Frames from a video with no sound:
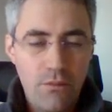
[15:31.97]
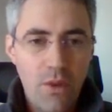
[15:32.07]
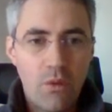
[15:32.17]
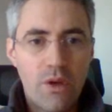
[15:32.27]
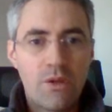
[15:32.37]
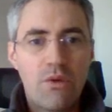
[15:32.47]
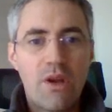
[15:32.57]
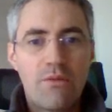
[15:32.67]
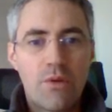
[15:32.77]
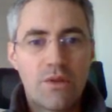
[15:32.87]
When you
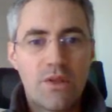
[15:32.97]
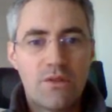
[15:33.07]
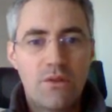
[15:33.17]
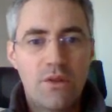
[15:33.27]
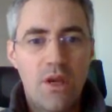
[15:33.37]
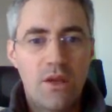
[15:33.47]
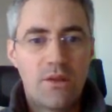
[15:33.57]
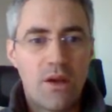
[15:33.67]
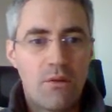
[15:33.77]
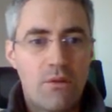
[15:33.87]
will have processed the
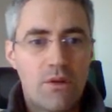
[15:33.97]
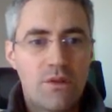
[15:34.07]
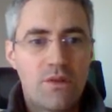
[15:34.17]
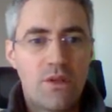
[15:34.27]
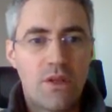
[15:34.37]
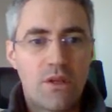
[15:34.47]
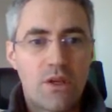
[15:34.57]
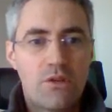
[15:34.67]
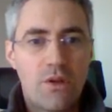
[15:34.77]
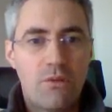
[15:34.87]
data, we will see
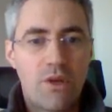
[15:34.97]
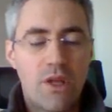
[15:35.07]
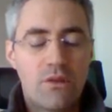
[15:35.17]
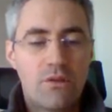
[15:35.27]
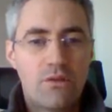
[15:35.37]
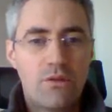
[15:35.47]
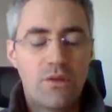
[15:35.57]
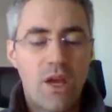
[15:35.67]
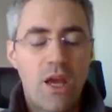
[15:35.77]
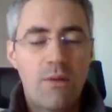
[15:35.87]
that actually we get the
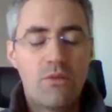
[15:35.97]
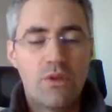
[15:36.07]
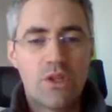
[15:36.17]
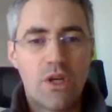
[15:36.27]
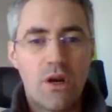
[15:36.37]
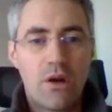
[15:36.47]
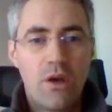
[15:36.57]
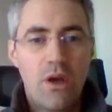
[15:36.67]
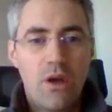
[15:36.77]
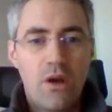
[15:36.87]
two names, which are
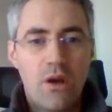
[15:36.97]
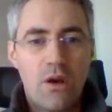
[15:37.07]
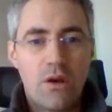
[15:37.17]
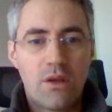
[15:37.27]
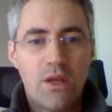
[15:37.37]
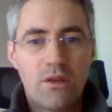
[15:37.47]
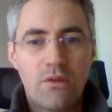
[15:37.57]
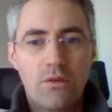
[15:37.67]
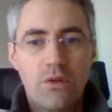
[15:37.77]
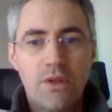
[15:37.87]

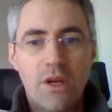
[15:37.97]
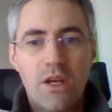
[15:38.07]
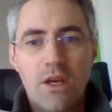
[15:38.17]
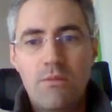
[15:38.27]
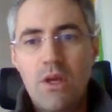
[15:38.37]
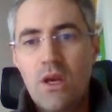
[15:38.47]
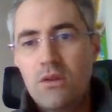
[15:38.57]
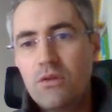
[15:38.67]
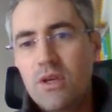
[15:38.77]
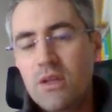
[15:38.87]
get a quote and click me,
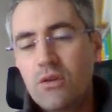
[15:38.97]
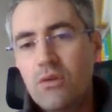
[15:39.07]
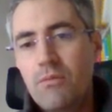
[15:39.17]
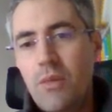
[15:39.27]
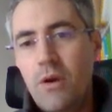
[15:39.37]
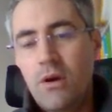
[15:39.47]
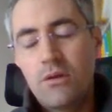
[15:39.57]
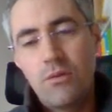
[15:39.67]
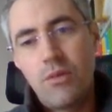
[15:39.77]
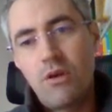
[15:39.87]
and you can
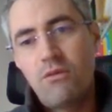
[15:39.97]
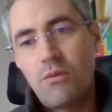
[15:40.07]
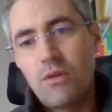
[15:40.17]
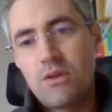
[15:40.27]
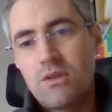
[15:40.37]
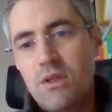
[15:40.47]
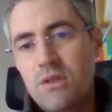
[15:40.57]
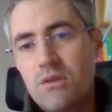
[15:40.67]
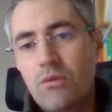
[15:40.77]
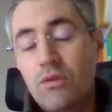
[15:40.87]
compare the
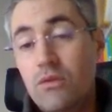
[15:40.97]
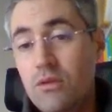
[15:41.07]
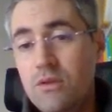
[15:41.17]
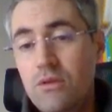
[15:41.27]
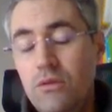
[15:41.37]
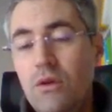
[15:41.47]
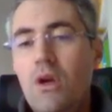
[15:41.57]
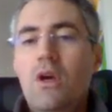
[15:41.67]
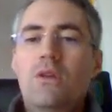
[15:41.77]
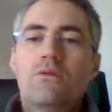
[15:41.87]
performances among those two
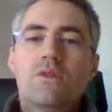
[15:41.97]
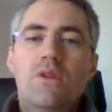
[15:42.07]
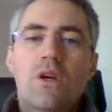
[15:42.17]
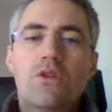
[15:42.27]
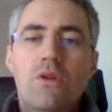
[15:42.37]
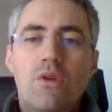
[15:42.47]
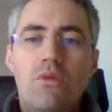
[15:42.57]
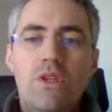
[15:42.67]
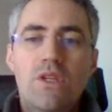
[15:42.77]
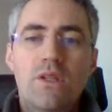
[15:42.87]
to see actually
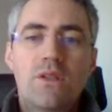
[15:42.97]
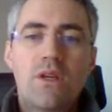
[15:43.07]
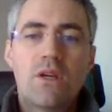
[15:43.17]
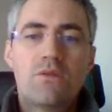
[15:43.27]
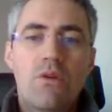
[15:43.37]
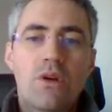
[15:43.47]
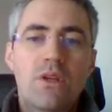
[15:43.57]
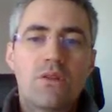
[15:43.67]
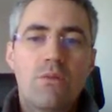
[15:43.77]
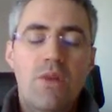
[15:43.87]
which CTA is
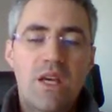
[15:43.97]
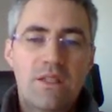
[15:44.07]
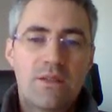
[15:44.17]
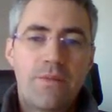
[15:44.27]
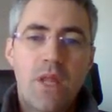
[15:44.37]
working the best.